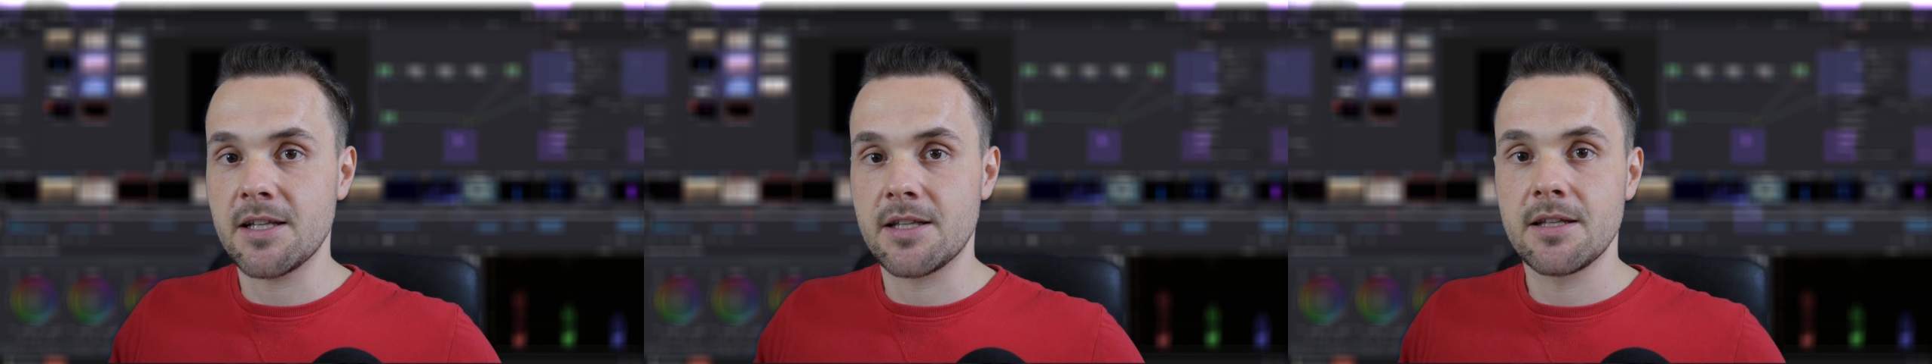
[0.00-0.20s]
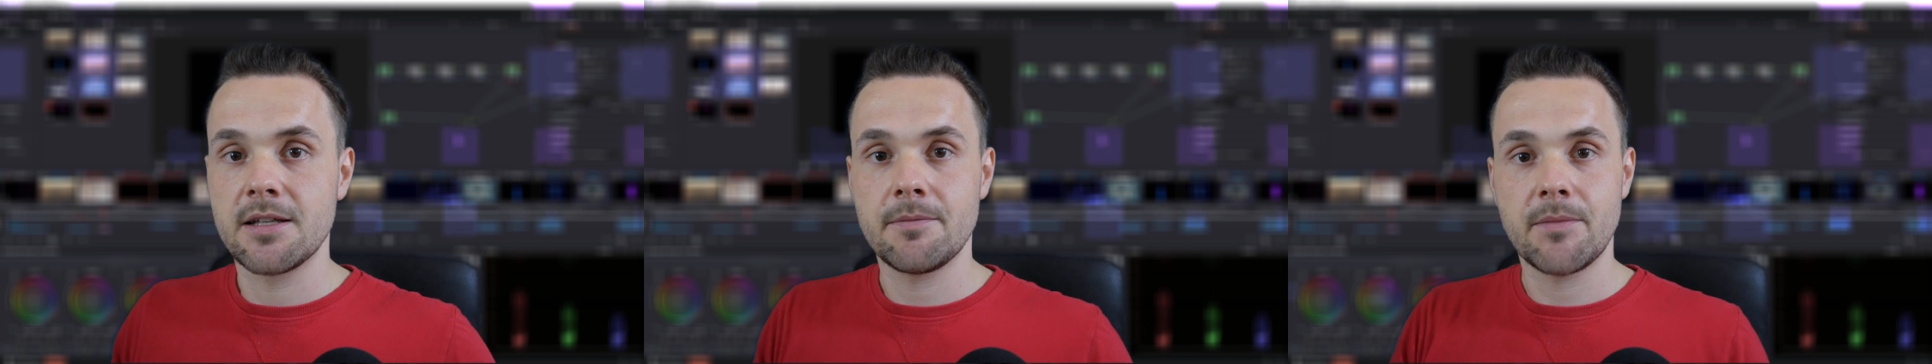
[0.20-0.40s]

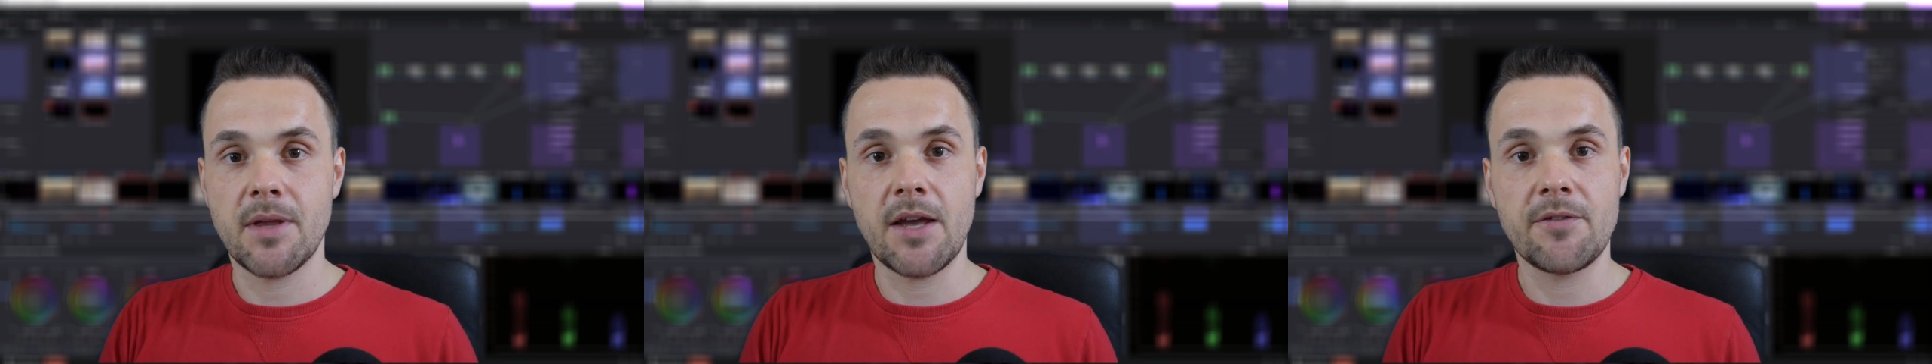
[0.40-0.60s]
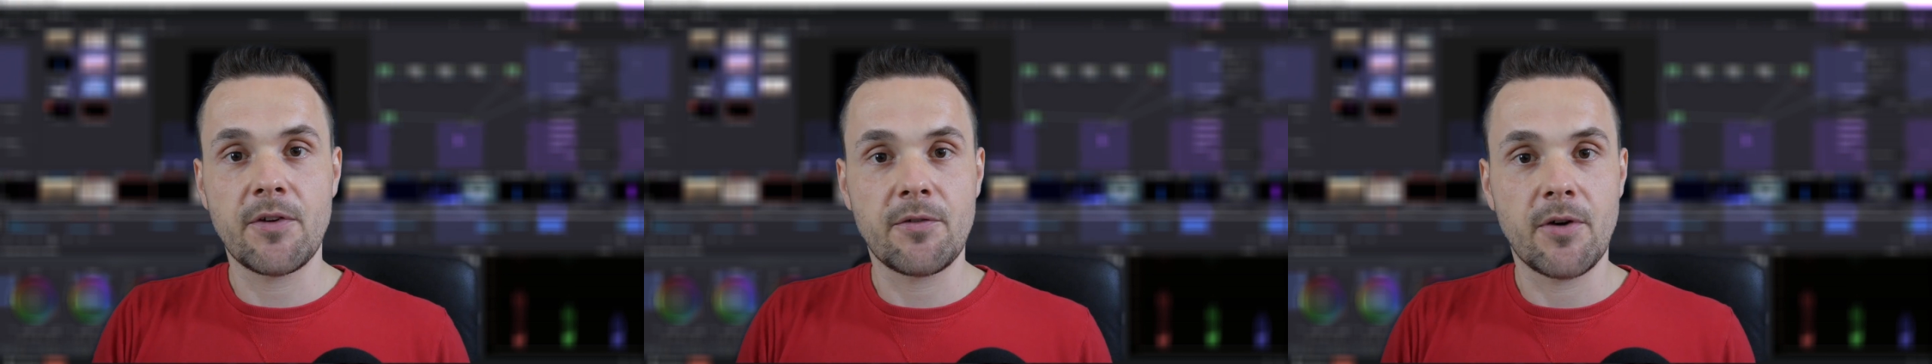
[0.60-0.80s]
it.
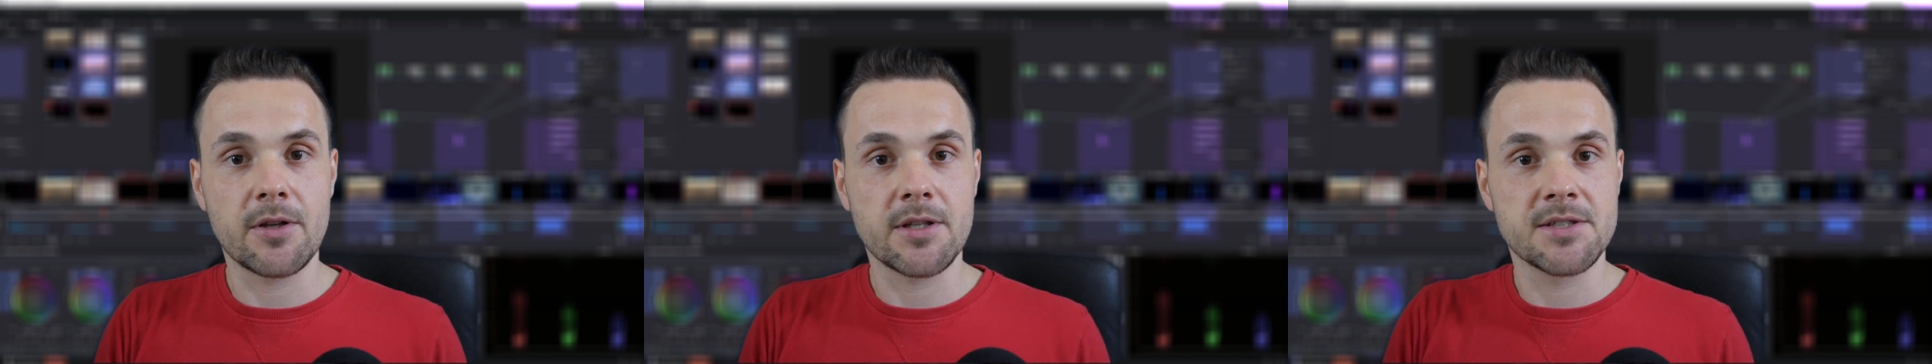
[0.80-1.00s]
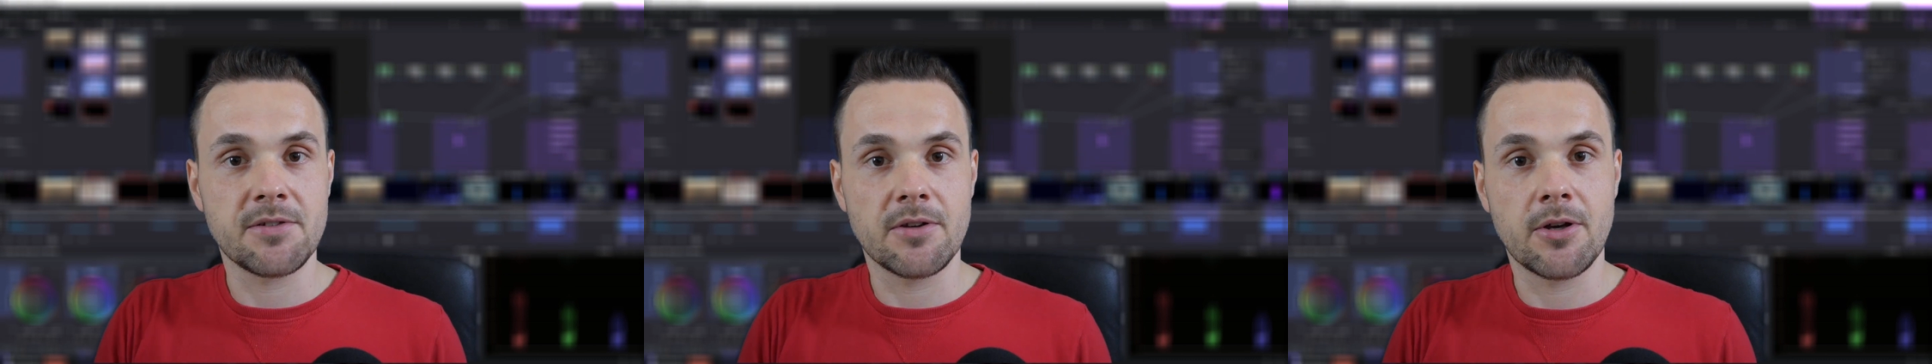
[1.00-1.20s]
If you
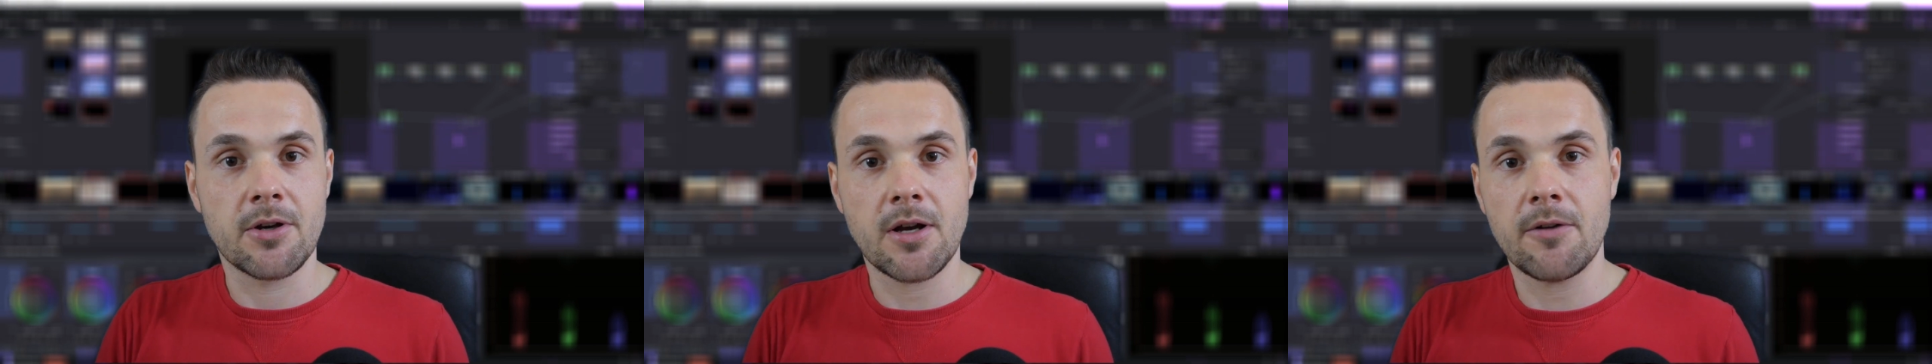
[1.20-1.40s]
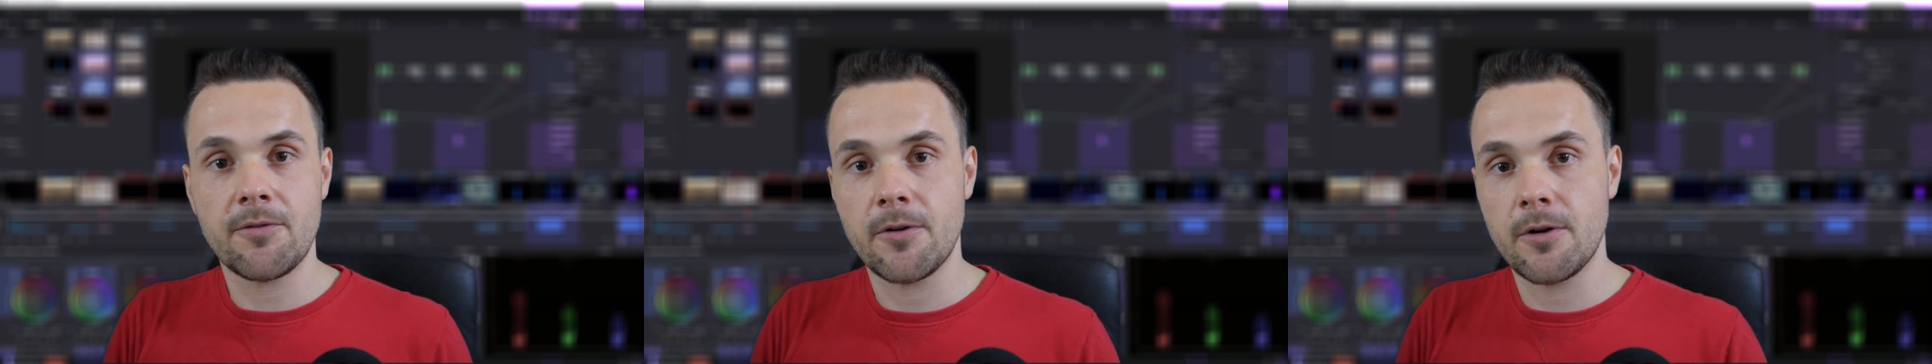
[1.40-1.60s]
found this video
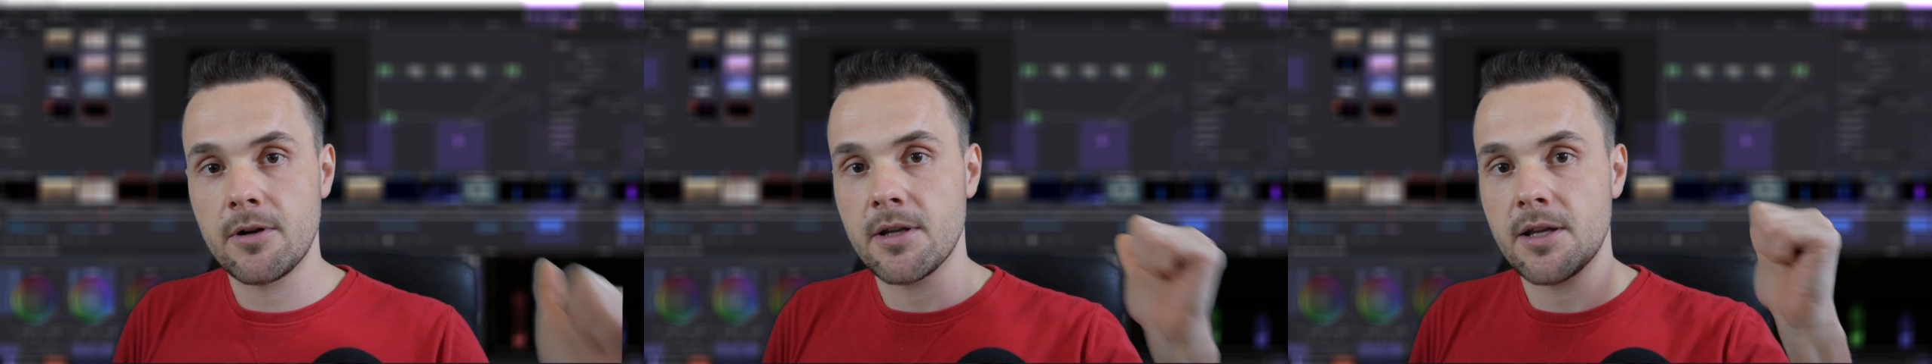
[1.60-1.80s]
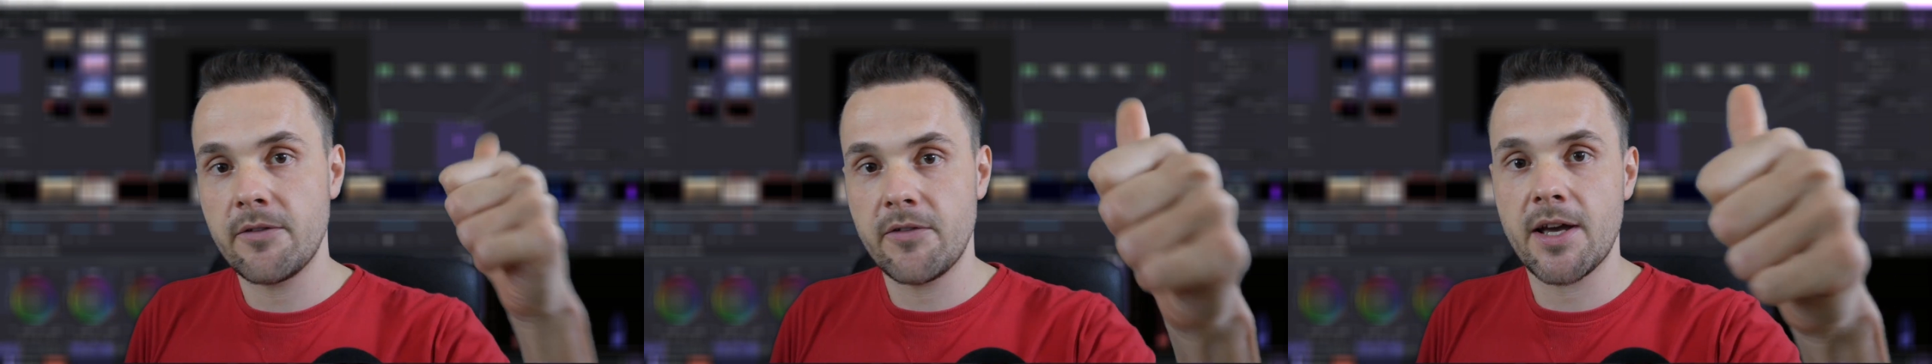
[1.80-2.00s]

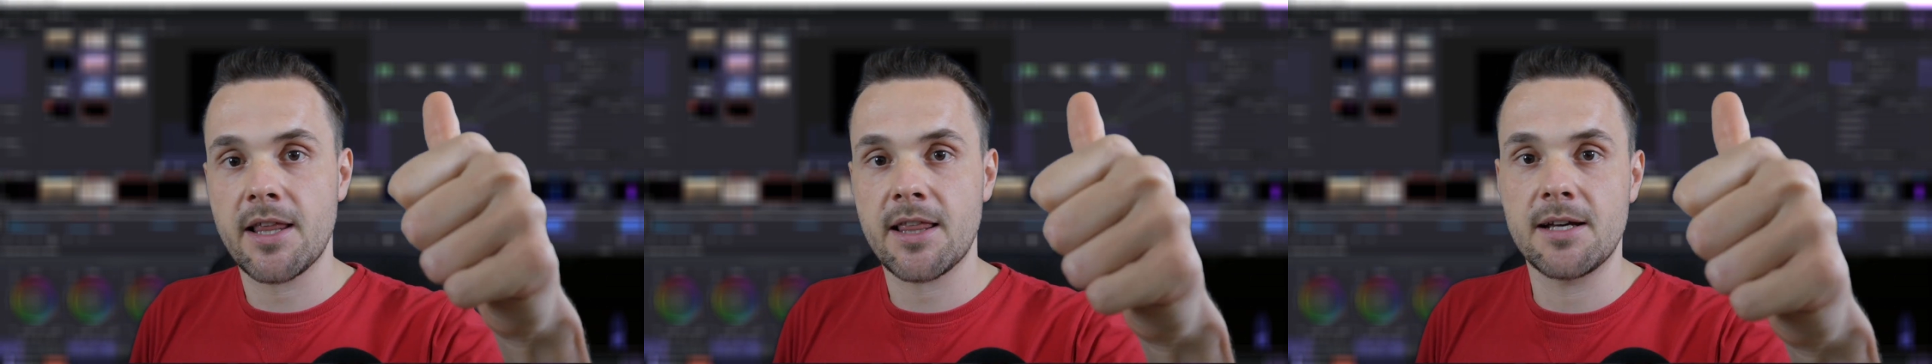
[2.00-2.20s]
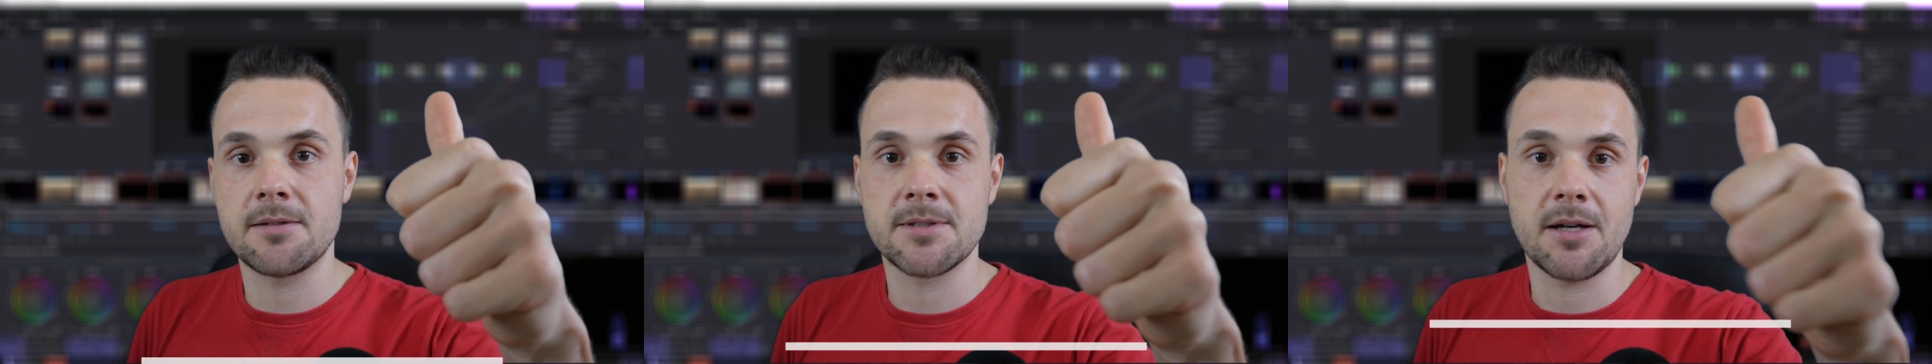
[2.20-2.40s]
helpful, give it a
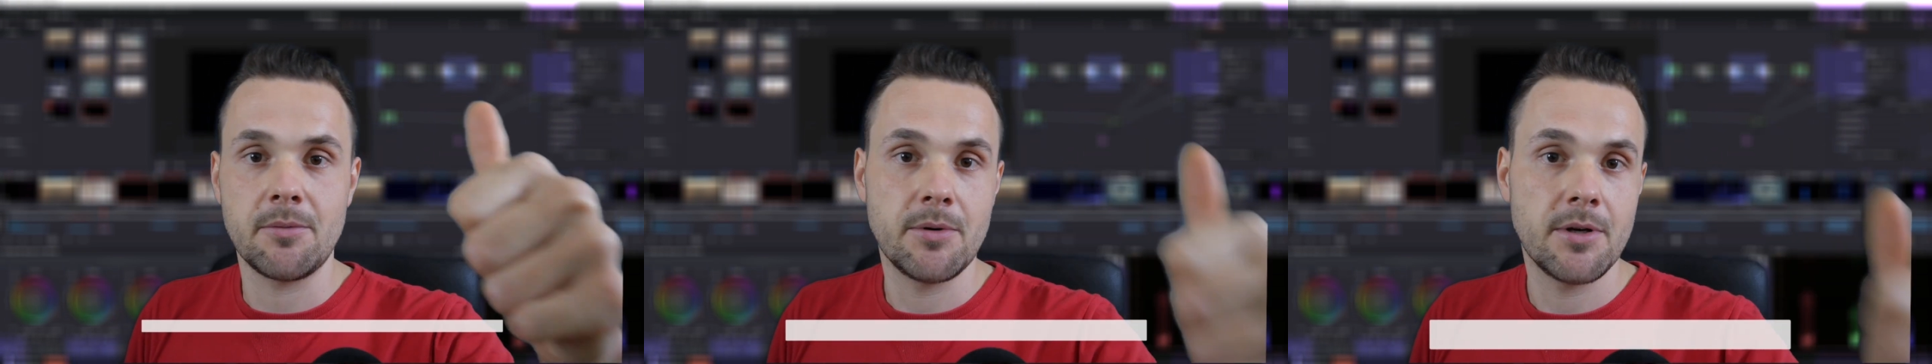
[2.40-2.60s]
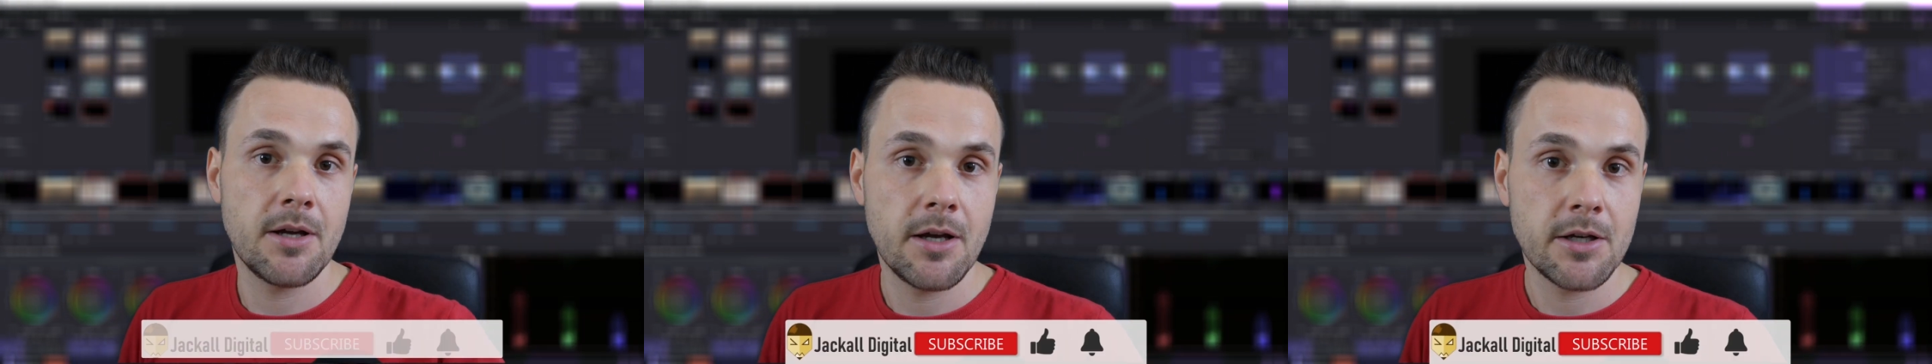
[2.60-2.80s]
thumbs up.